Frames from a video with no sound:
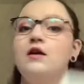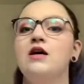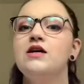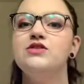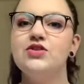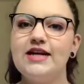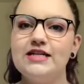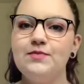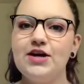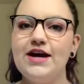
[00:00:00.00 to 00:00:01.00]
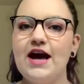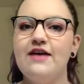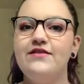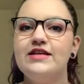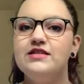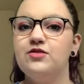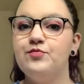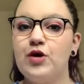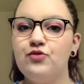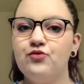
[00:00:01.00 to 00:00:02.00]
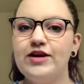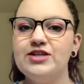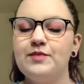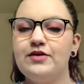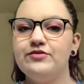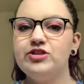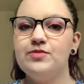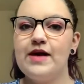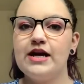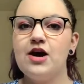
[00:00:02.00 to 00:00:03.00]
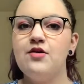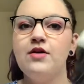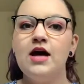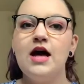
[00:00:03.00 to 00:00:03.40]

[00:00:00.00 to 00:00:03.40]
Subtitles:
So the next book I have is The Bone Witch by Rin Chapeko.